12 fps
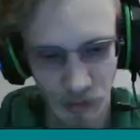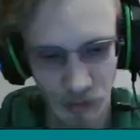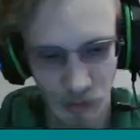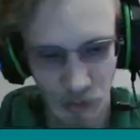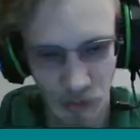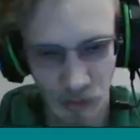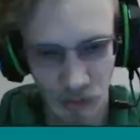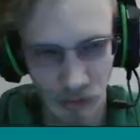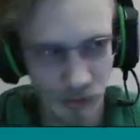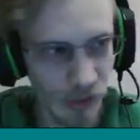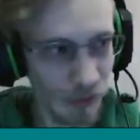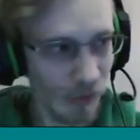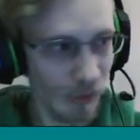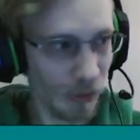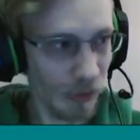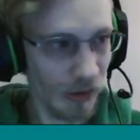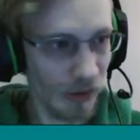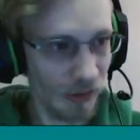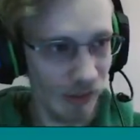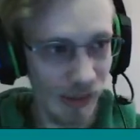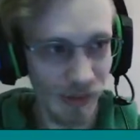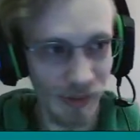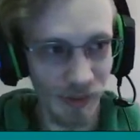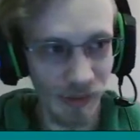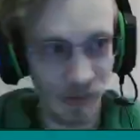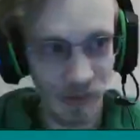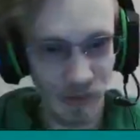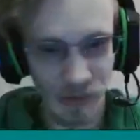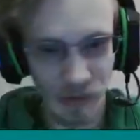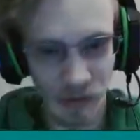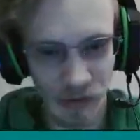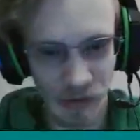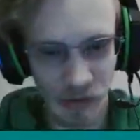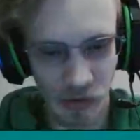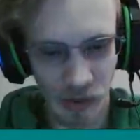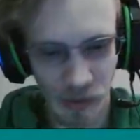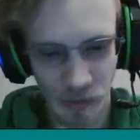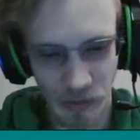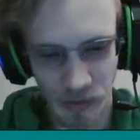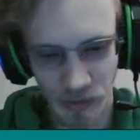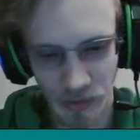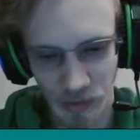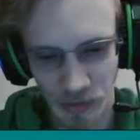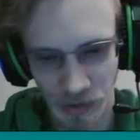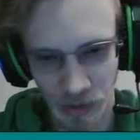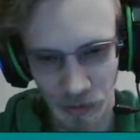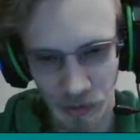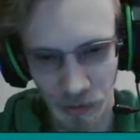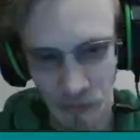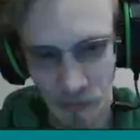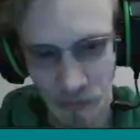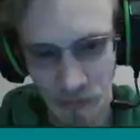maybe you want to keep some spoilers out of the chat, but that's okay if you do.